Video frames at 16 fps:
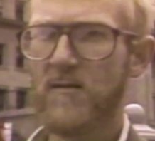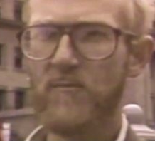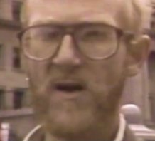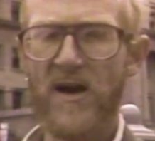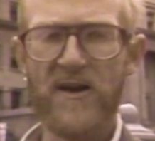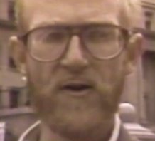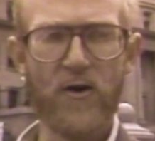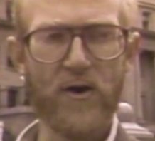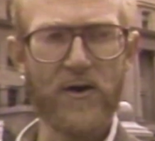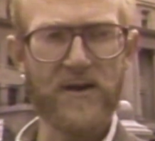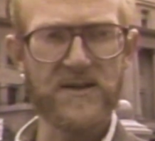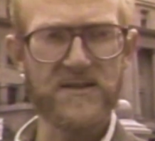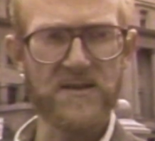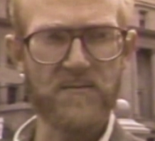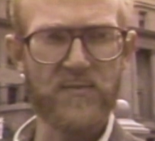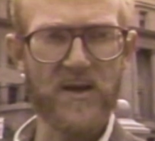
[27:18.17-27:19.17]

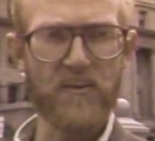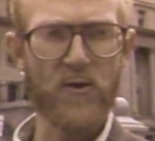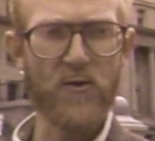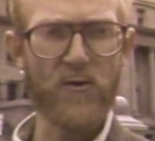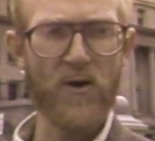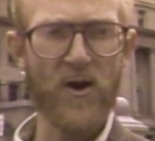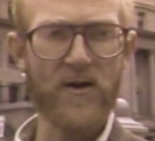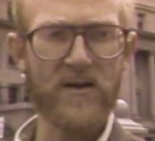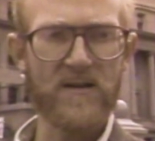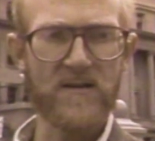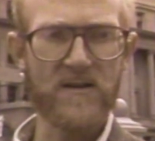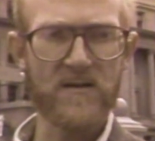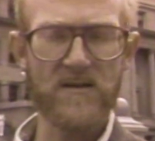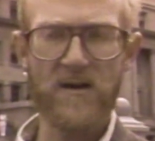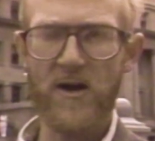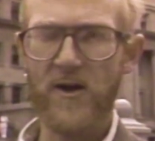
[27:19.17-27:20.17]
minorities and people who aren't in
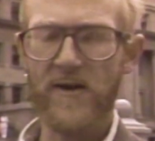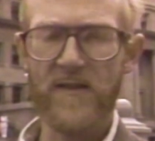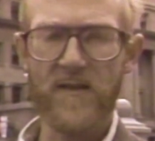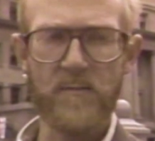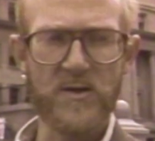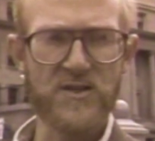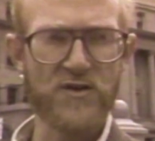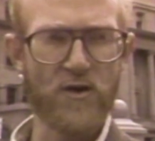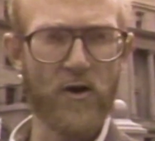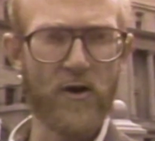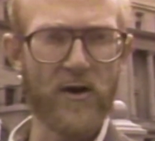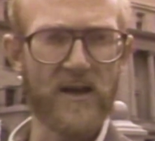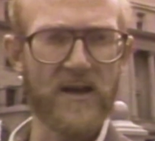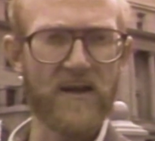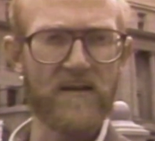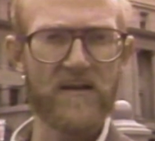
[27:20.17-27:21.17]
the
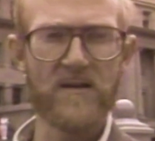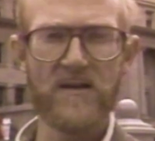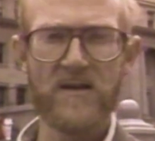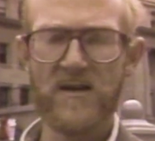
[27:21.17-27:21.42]
majority, and